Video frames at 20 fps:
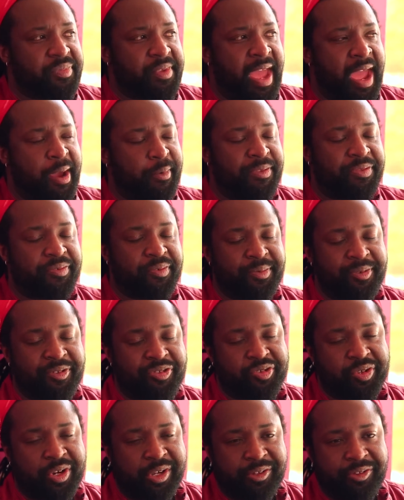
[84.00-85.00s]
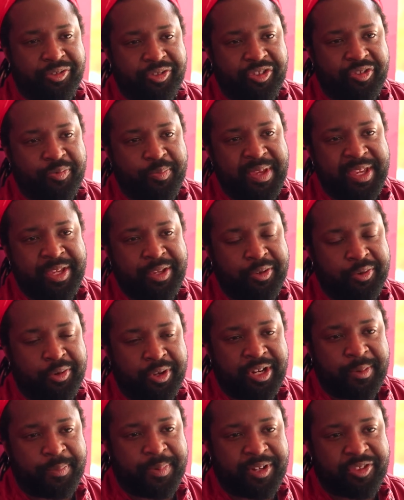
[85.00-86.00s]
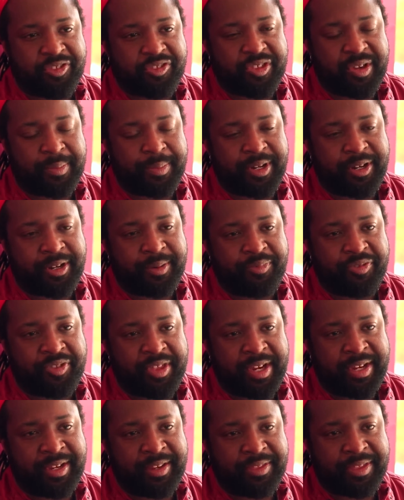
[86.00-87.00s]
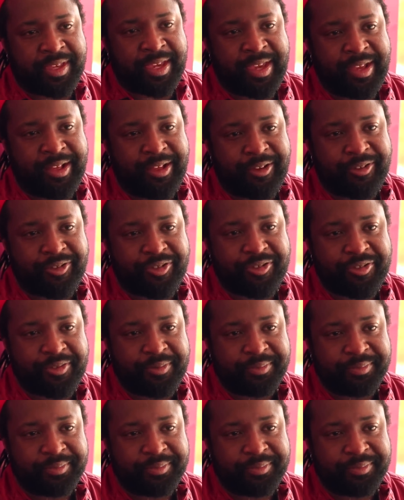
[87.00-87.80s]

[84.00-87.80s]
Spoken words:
went through more struggles just growing up in the suburbs than anything else.